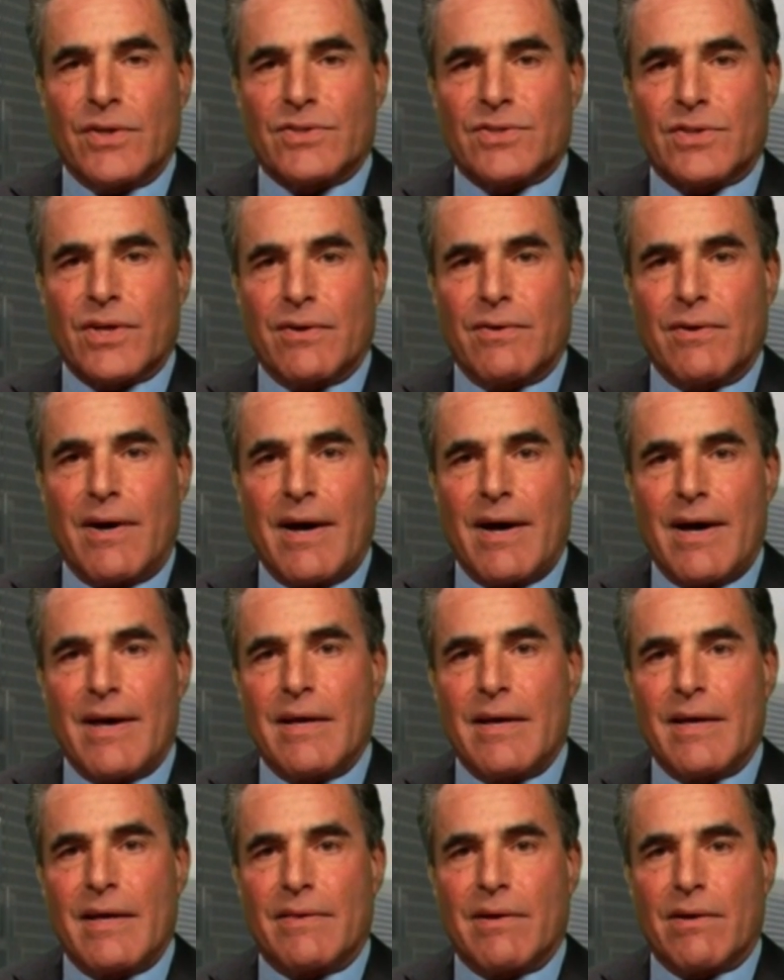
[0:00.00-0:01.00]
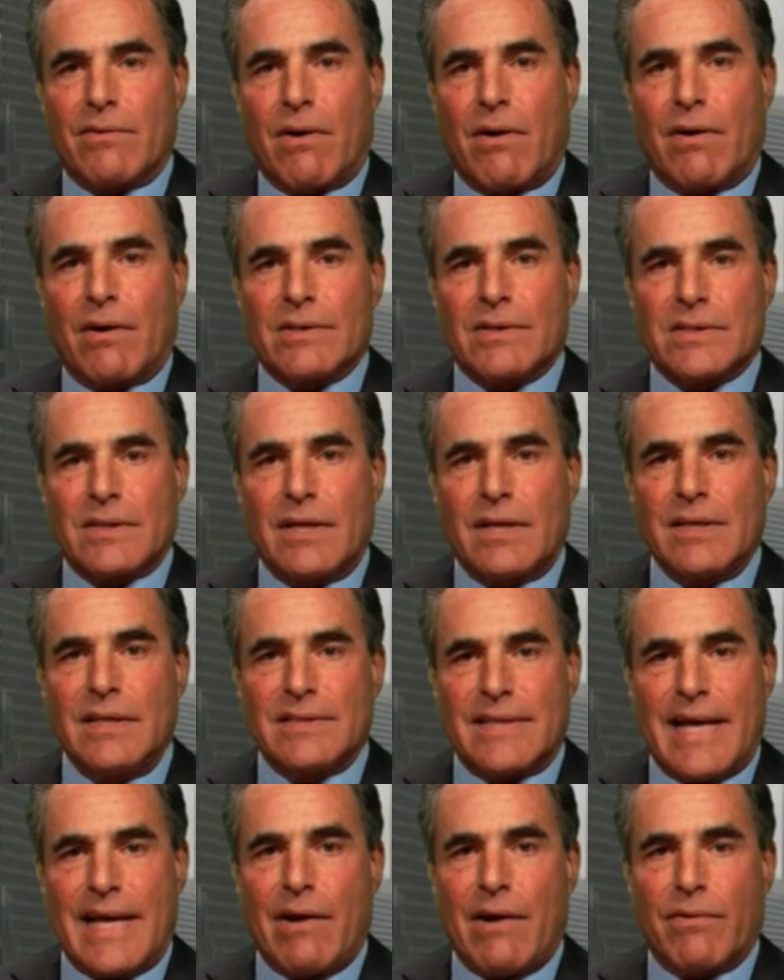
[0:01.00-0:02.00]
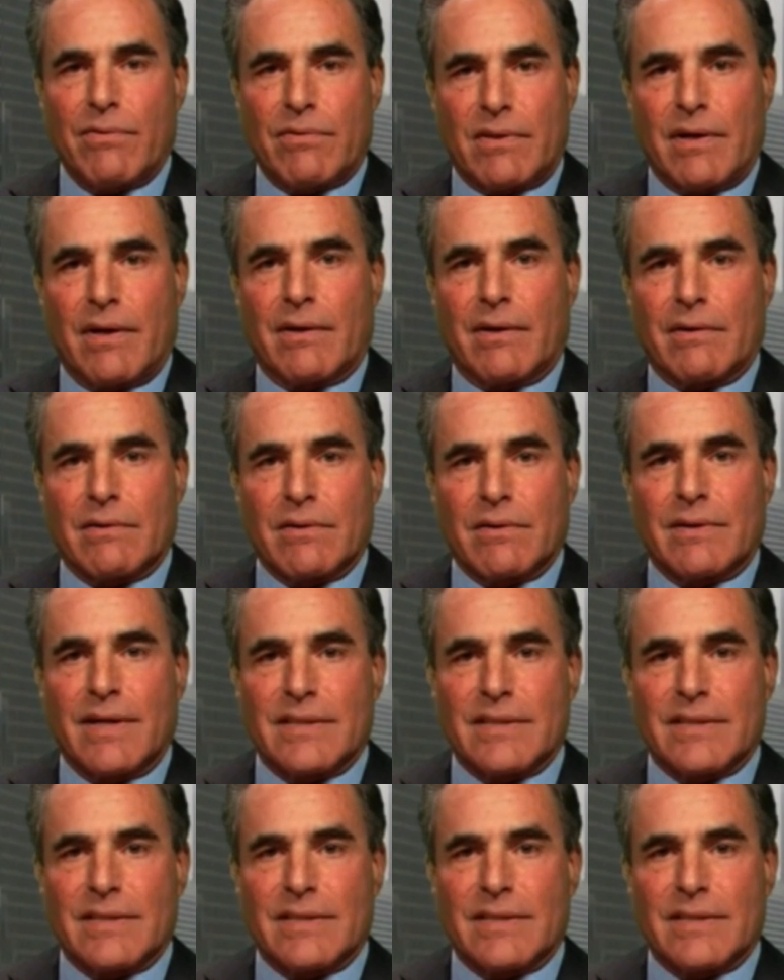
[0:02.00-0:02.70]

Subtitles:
So there are studies out there